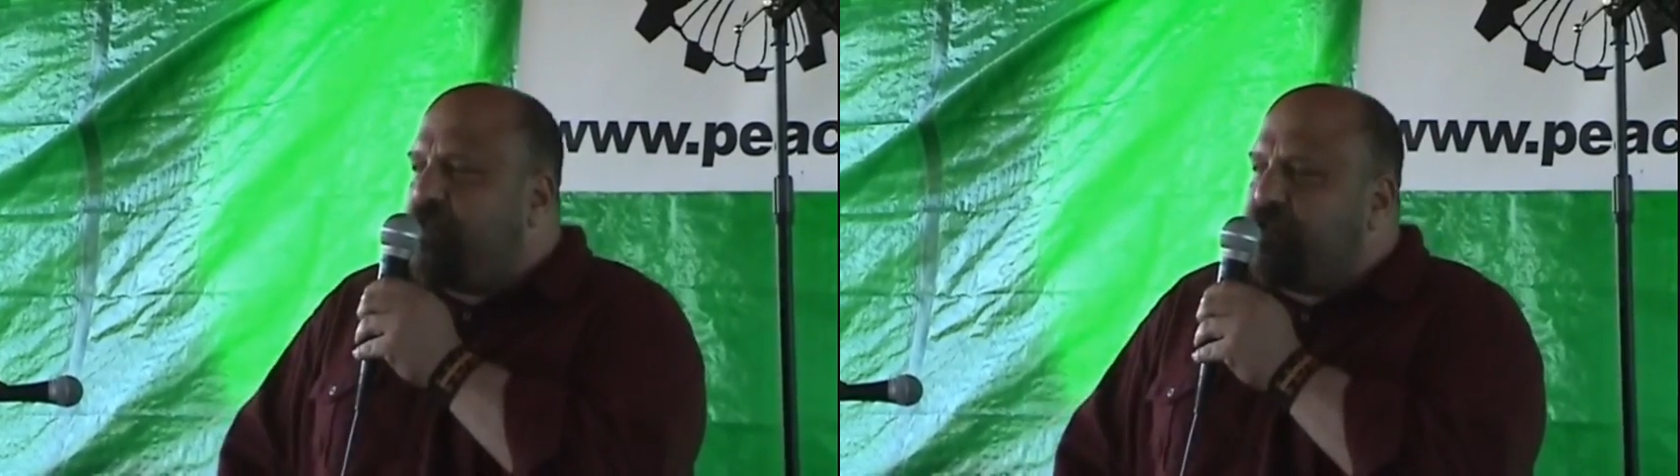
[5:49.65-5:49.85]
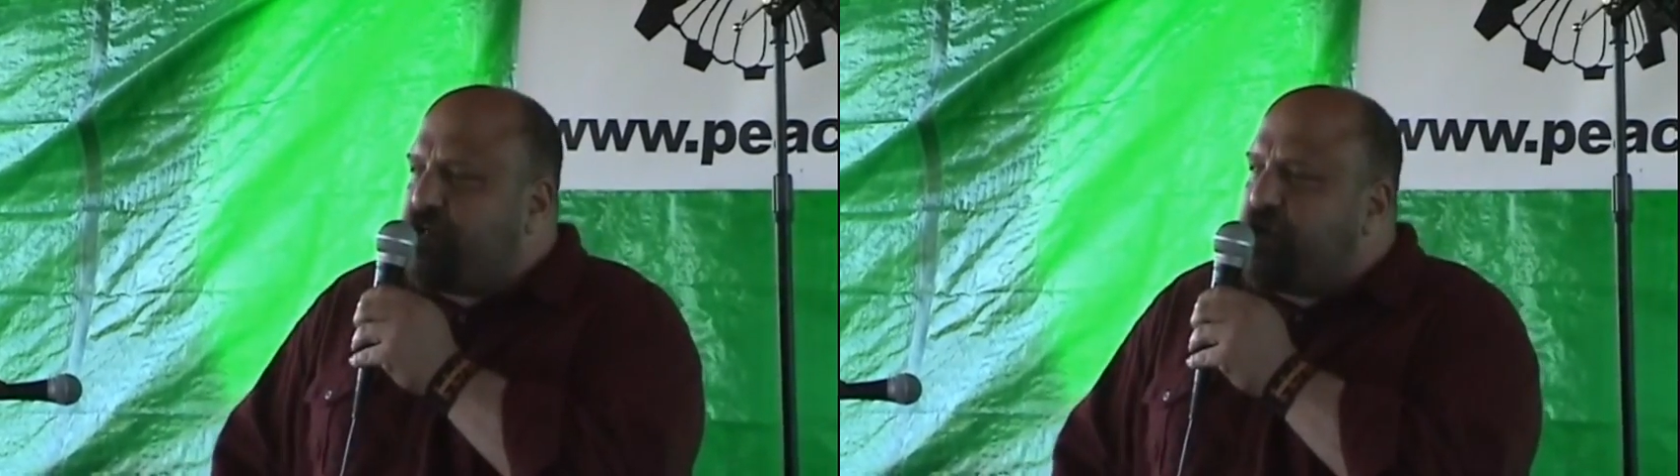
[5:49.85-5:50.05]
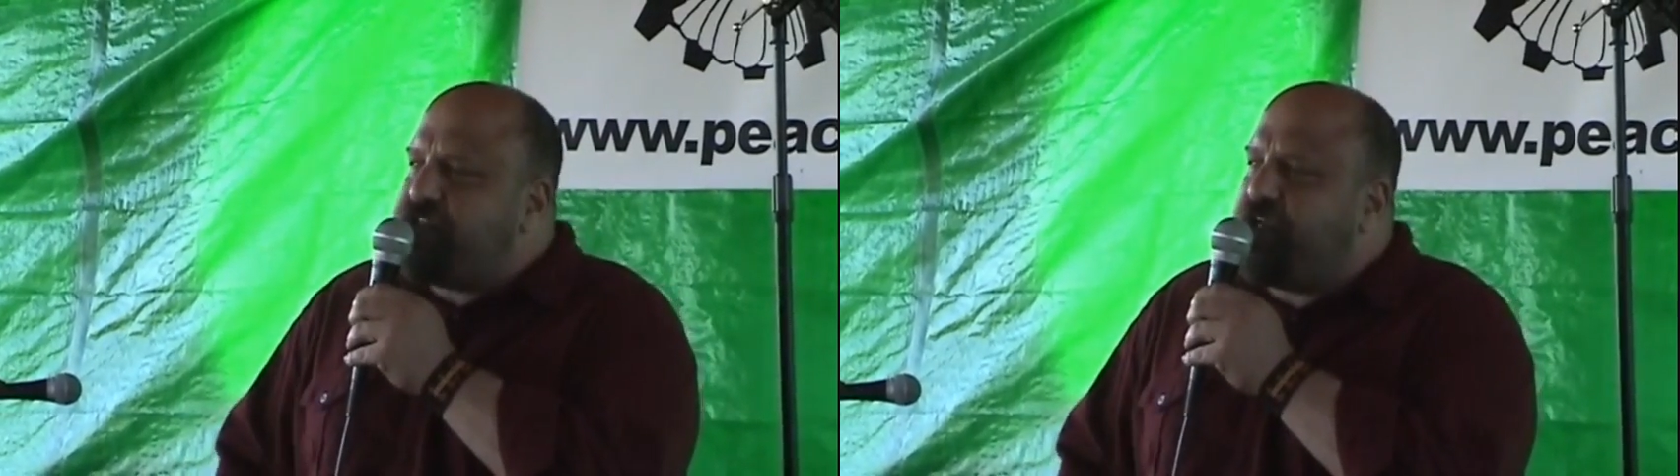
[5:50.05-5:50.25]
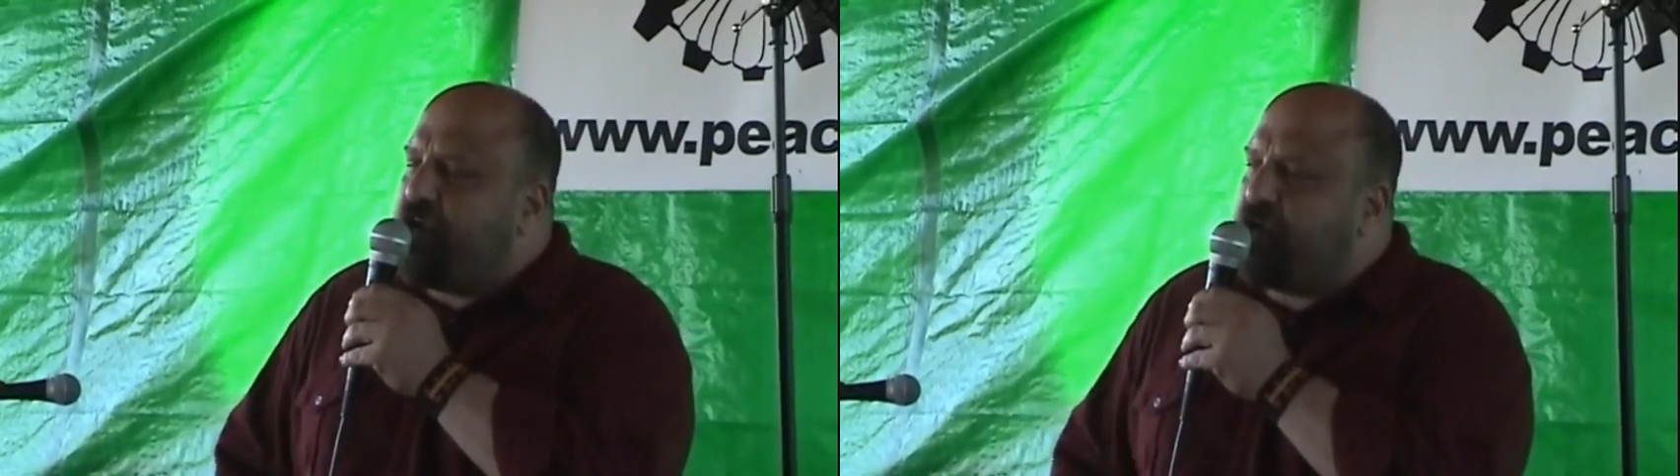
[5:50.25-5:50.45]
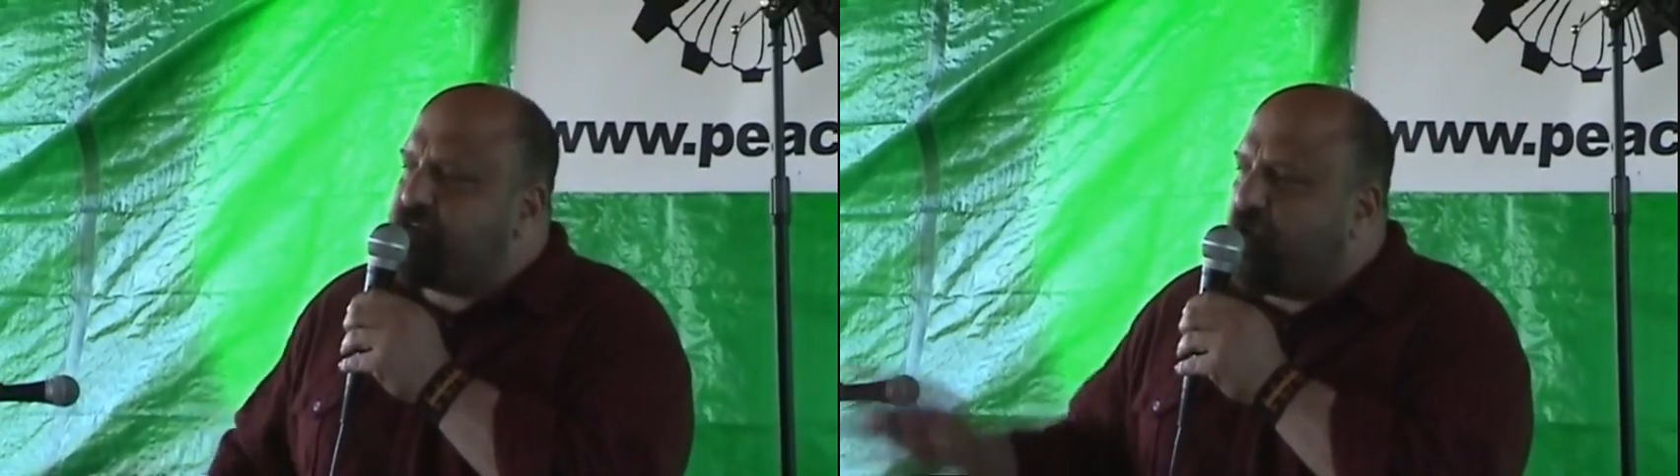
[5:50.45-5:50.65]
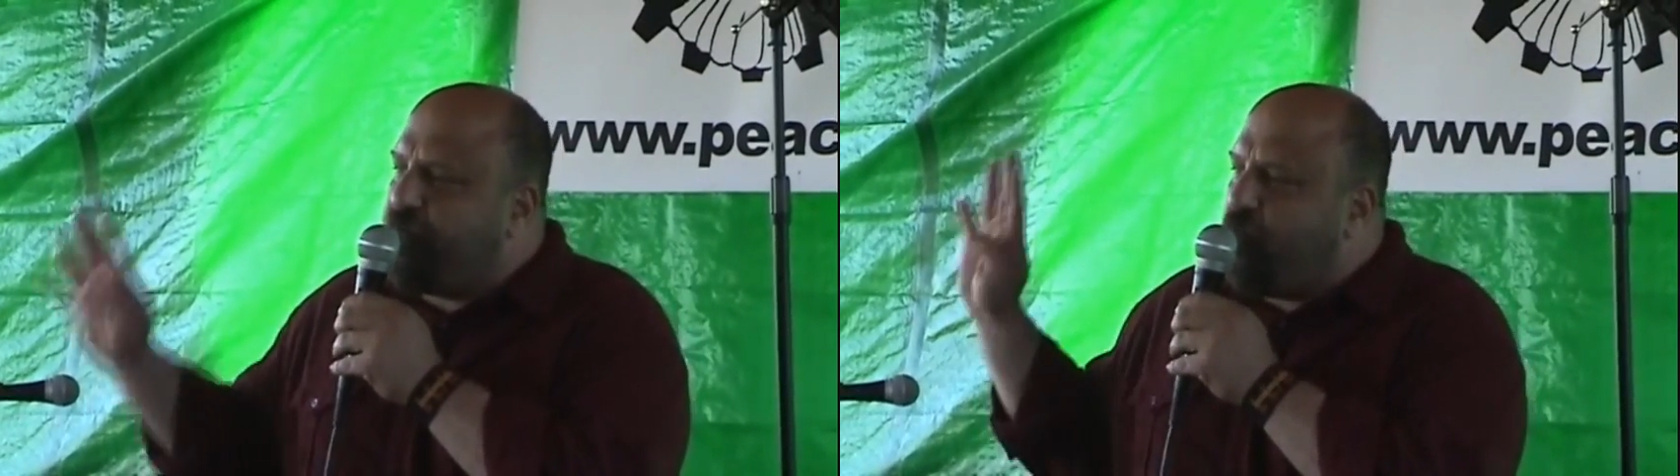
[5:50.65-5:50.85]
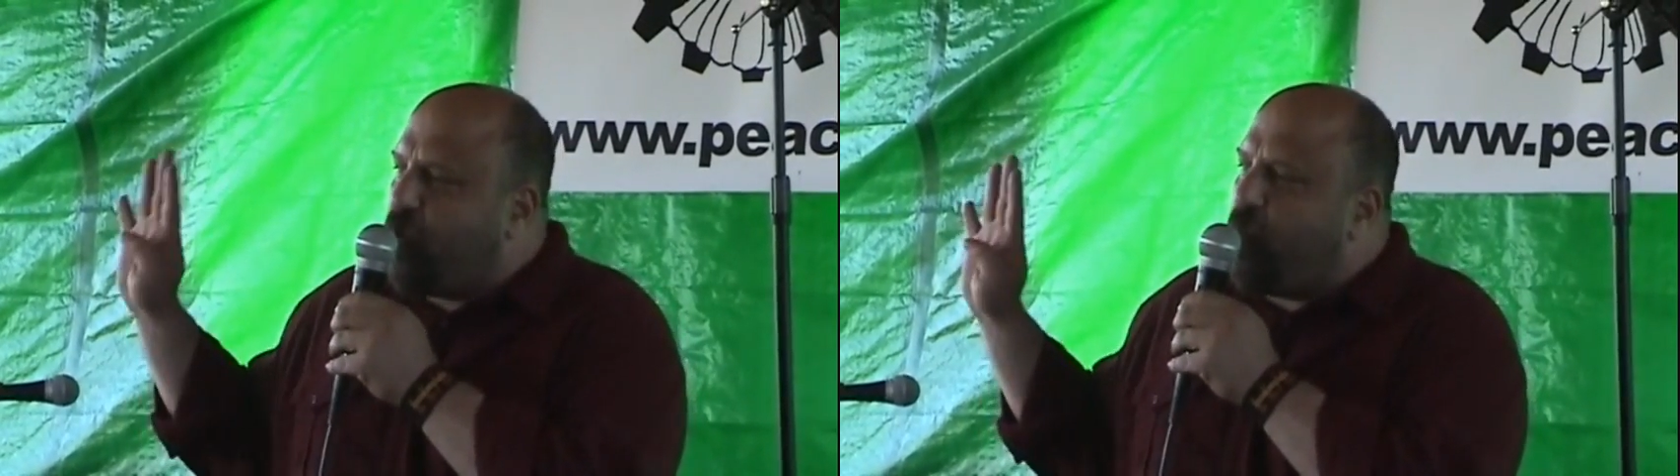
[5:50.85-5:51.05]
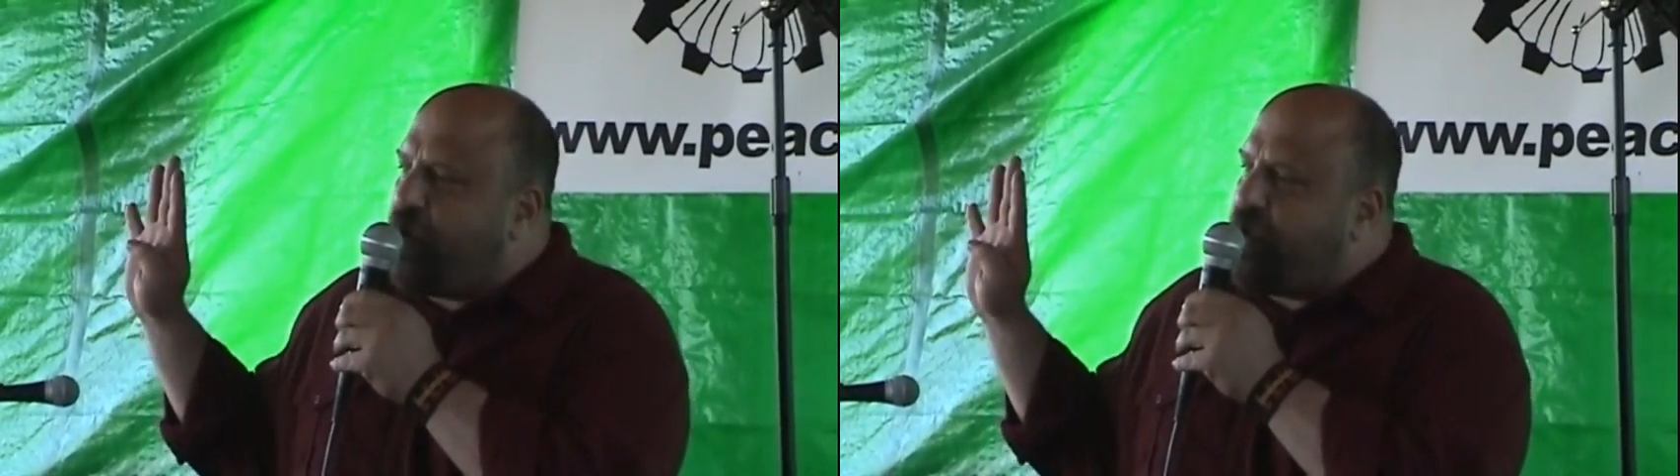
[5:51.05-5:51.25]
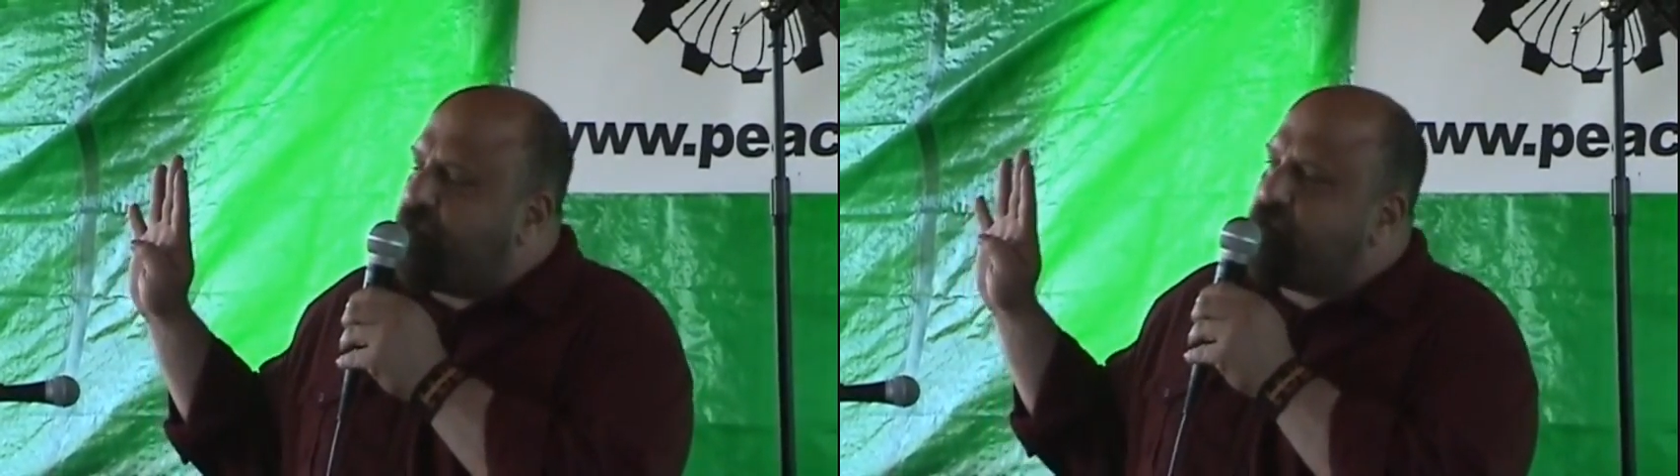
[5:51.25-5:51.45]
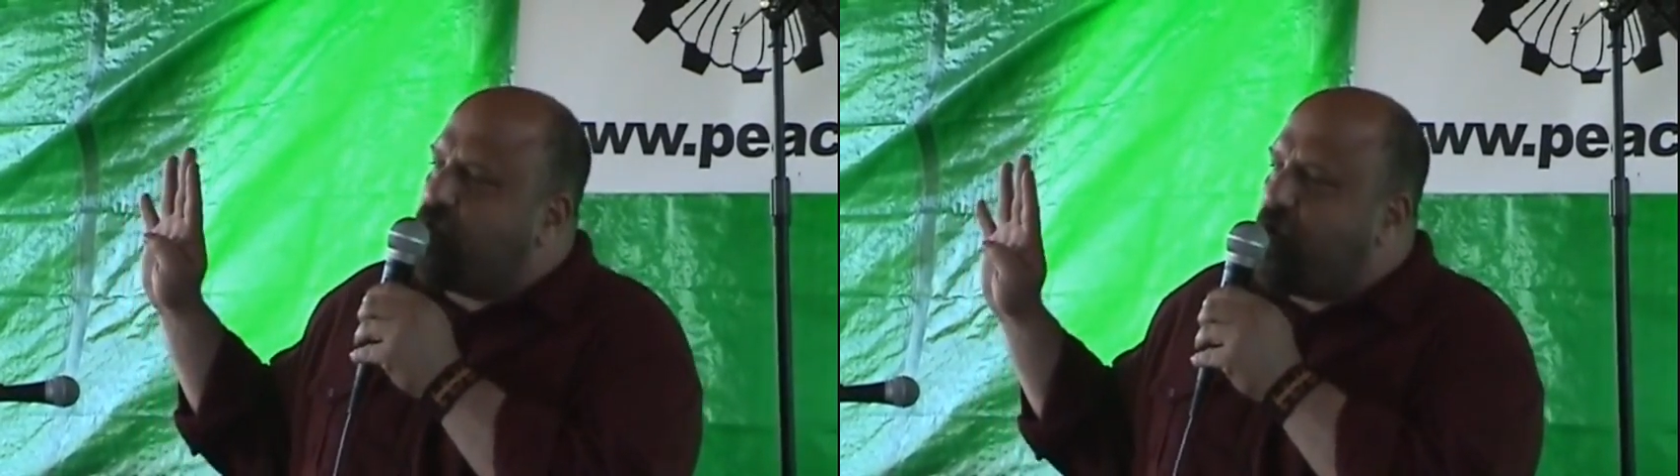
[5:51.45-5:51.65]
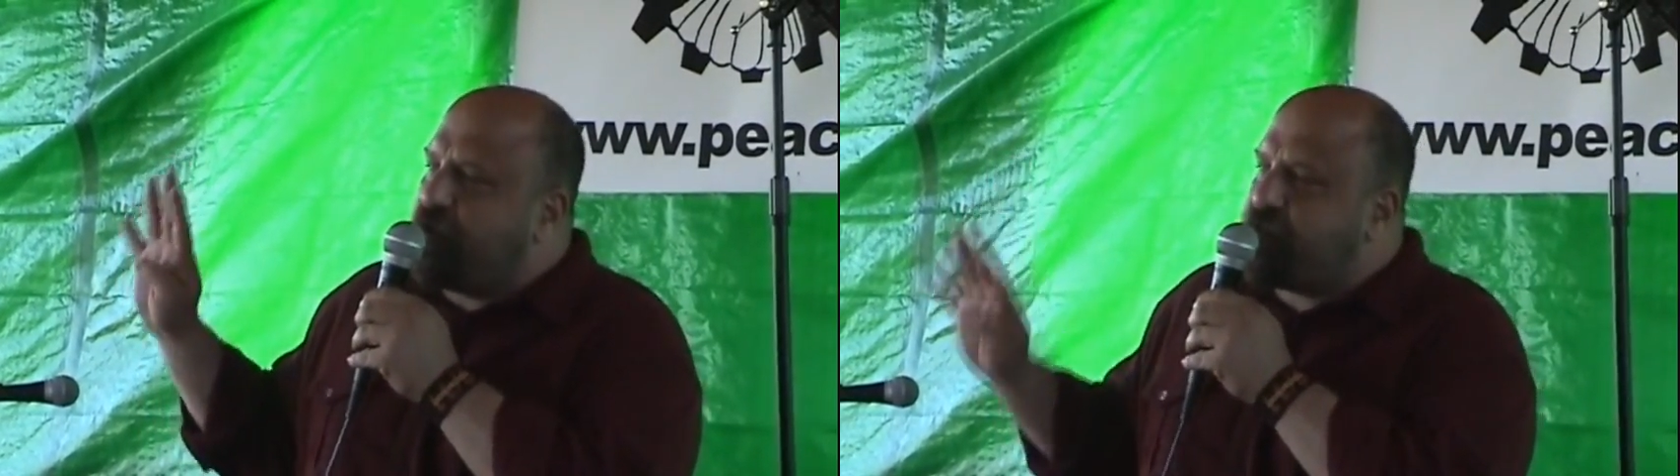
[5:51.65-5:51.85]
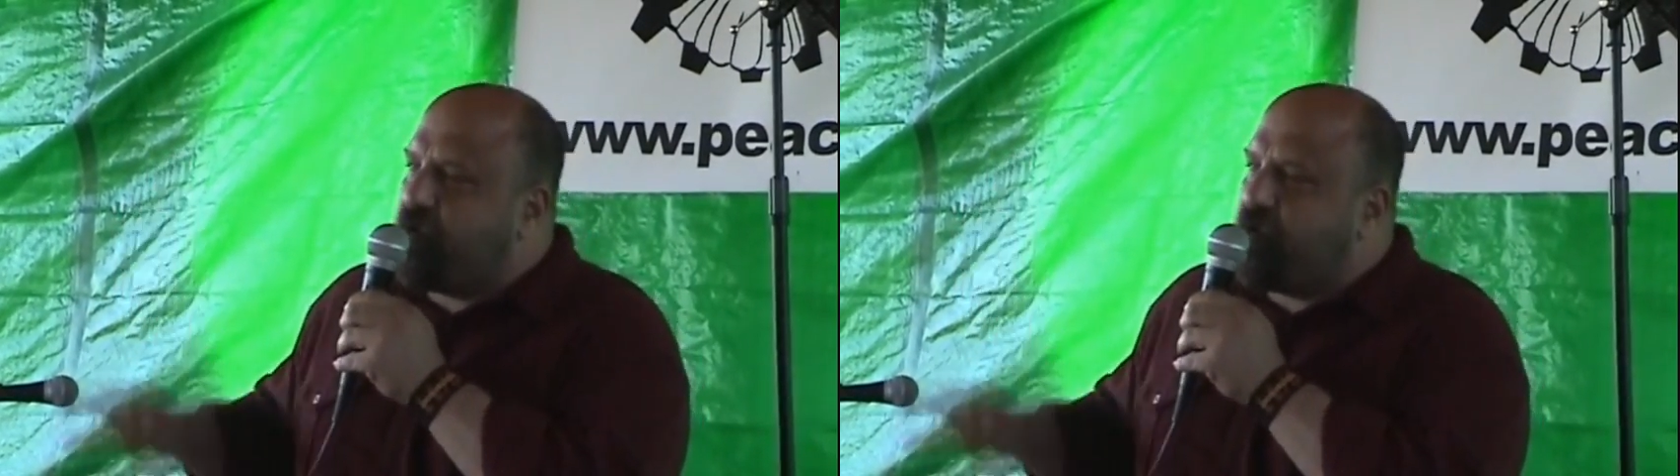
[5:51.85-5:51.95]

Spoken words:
The Jersey Girls are 4 widows who lost